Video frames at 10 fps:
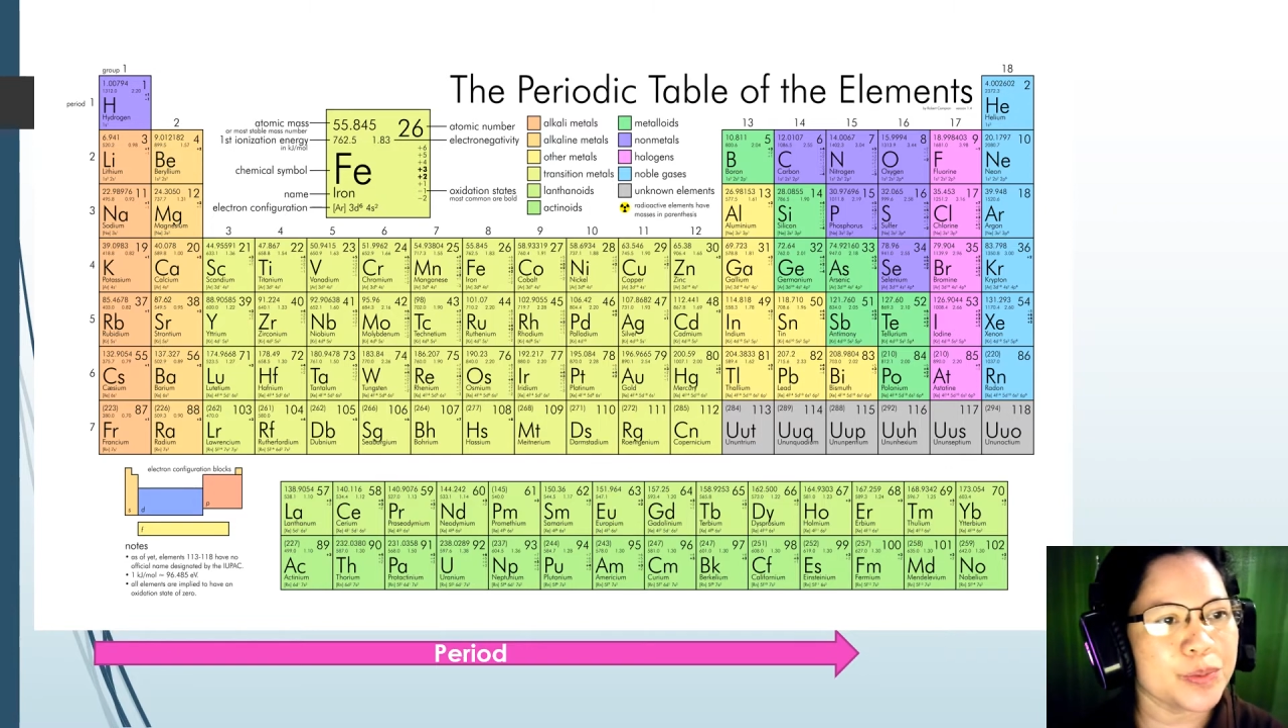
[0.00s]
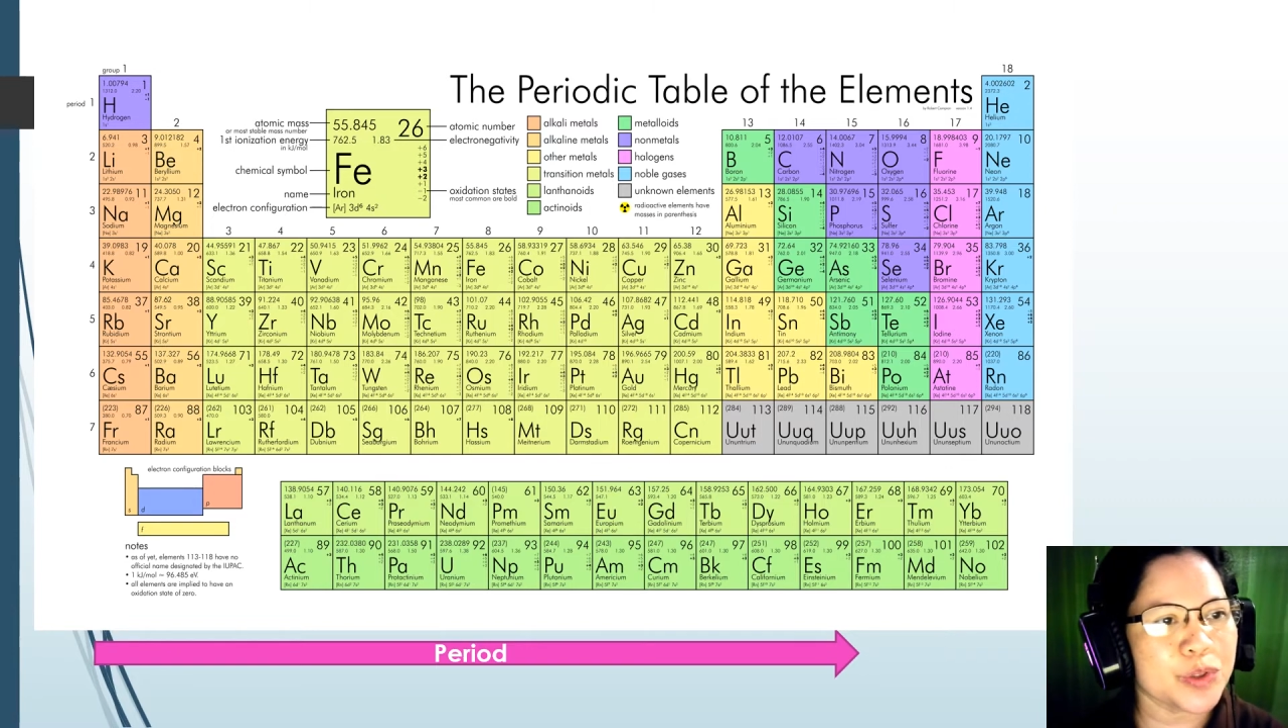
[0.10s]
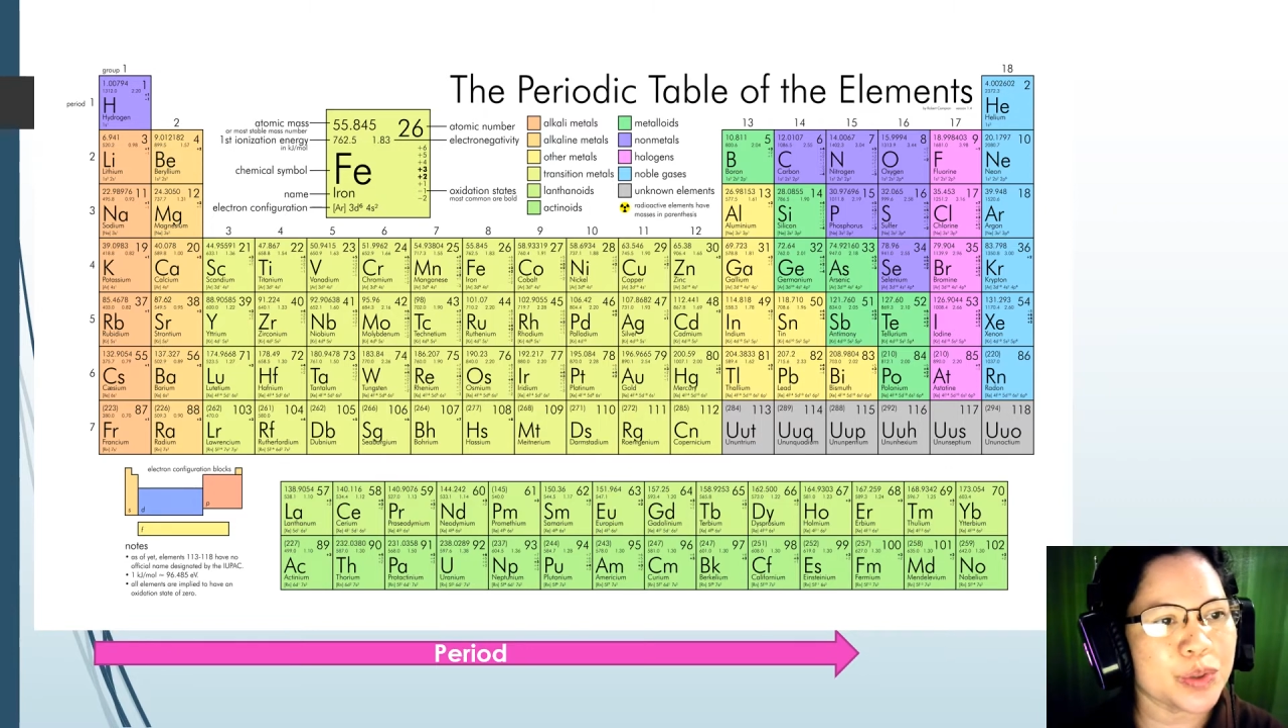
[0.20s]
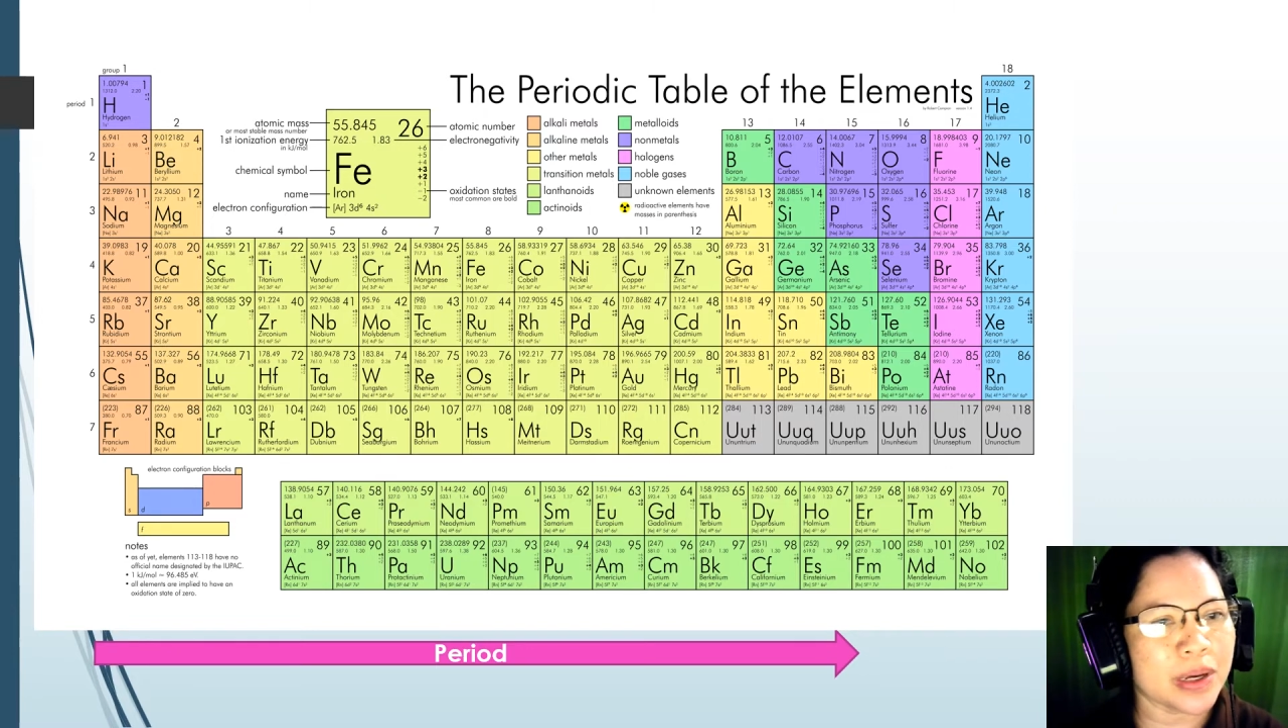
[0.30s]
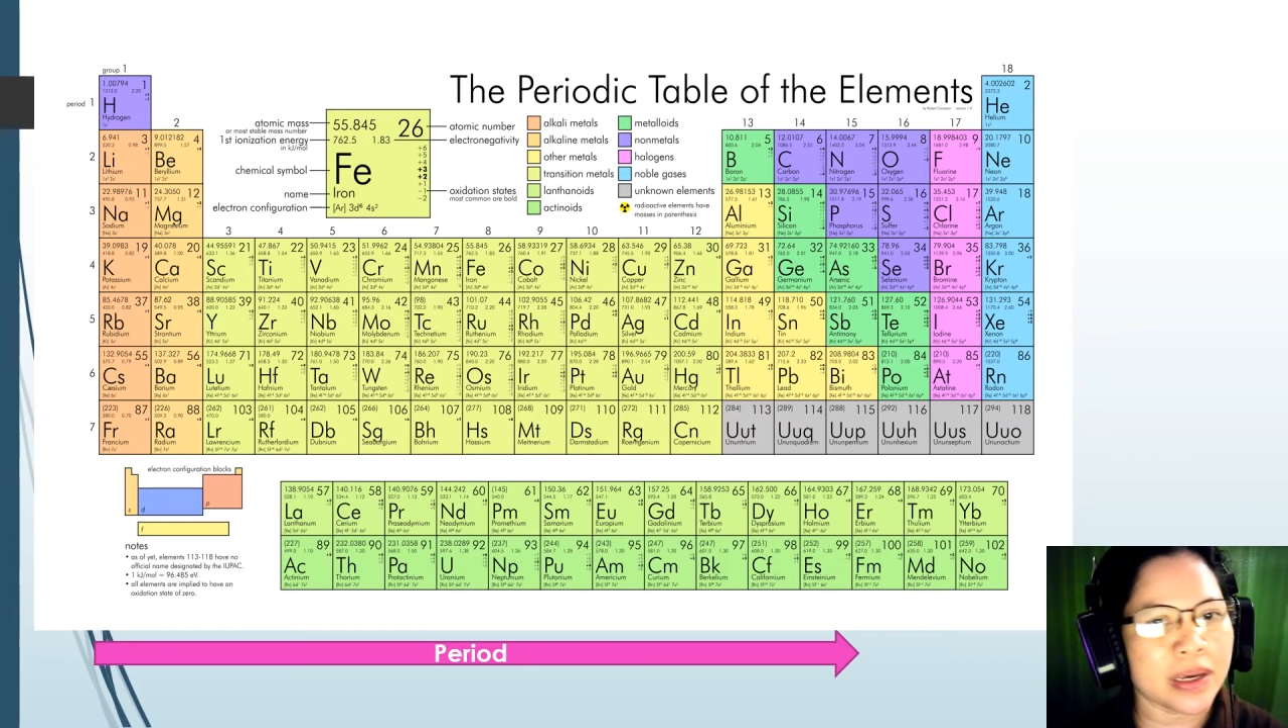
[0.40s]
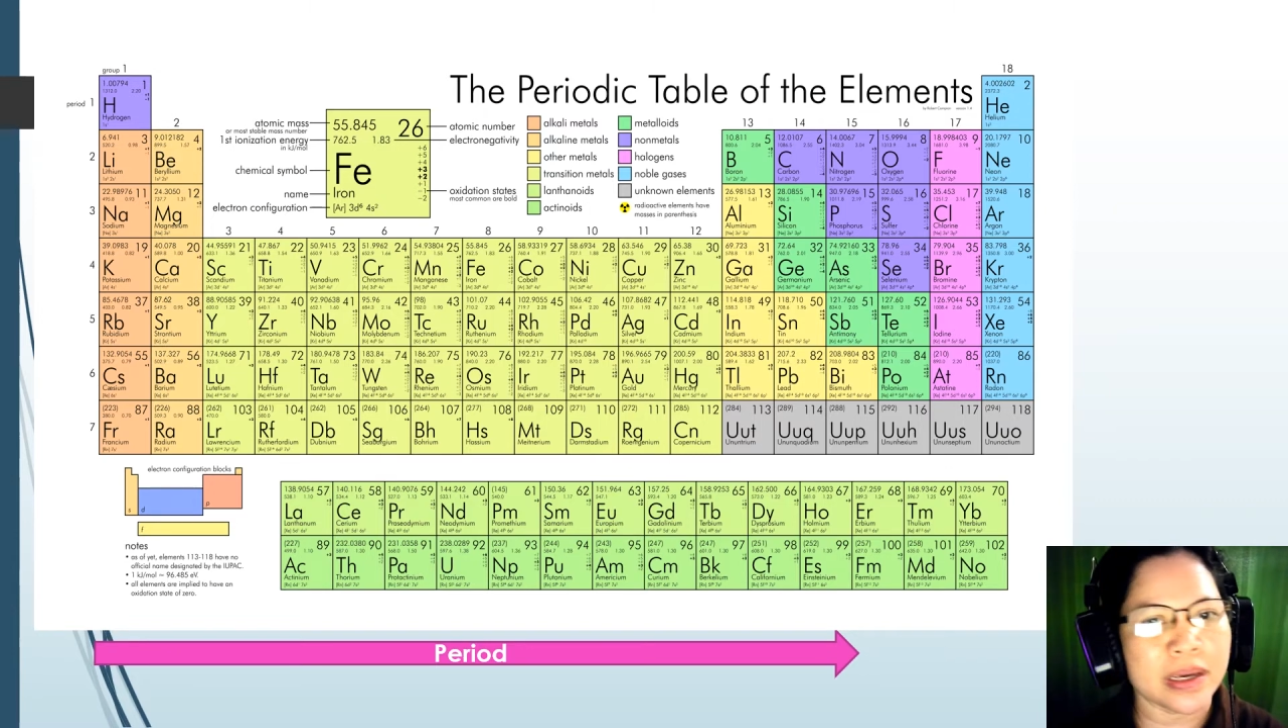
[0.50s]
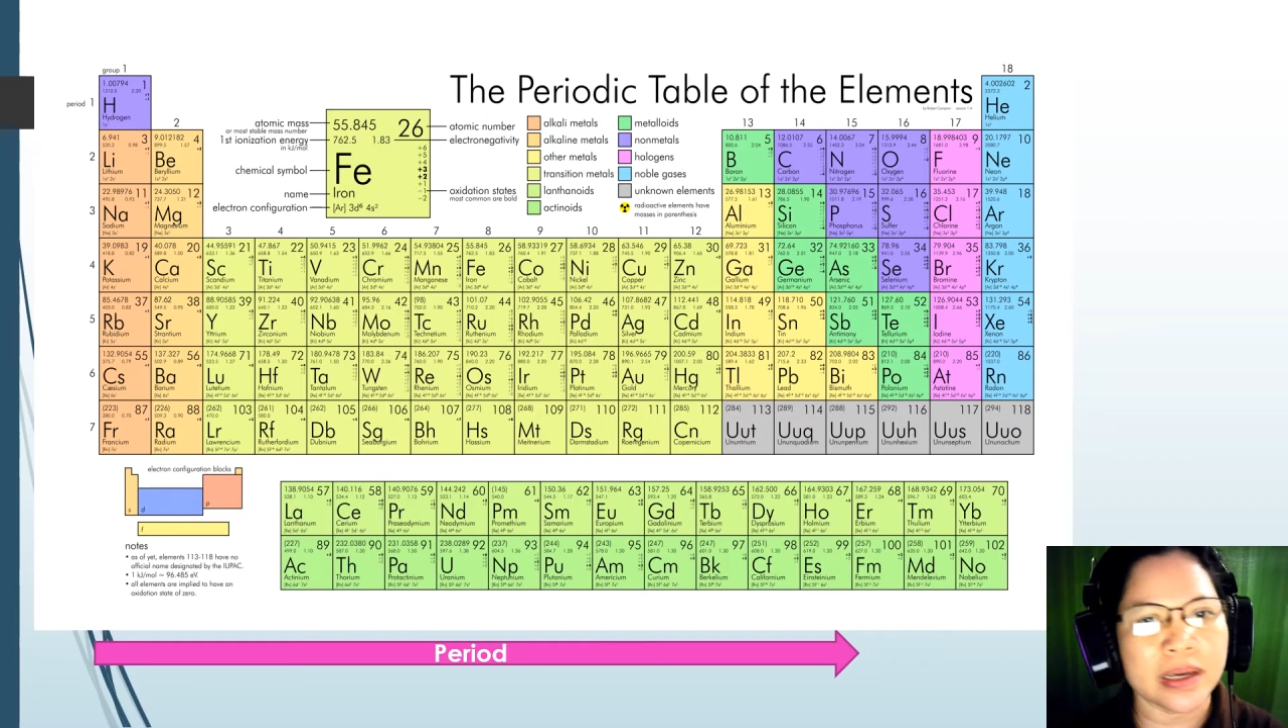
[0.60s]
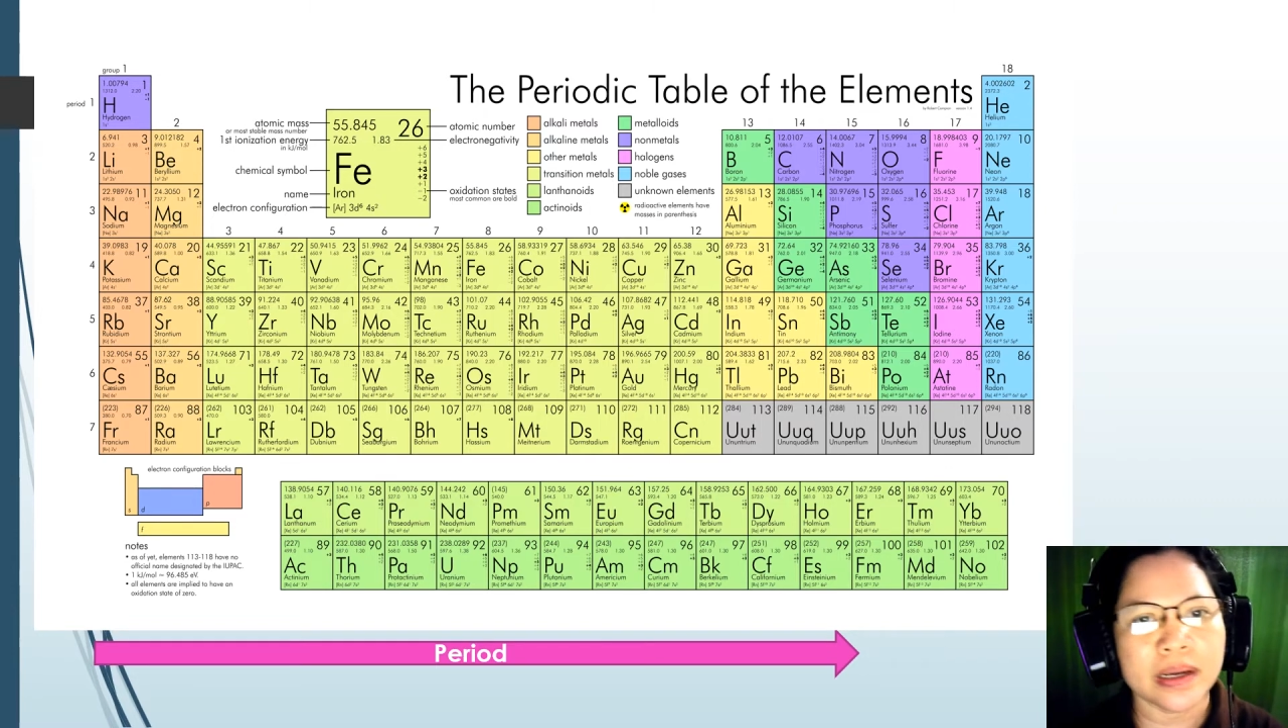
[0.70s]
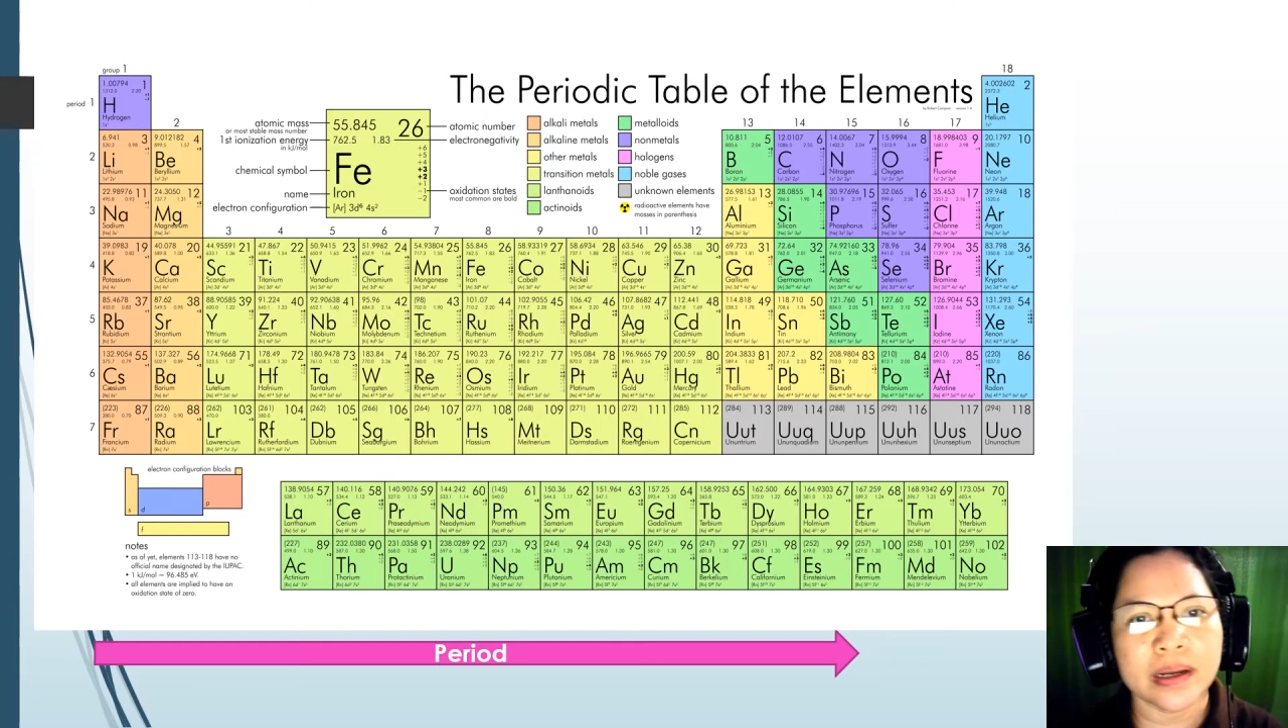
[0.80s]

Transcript: 2A.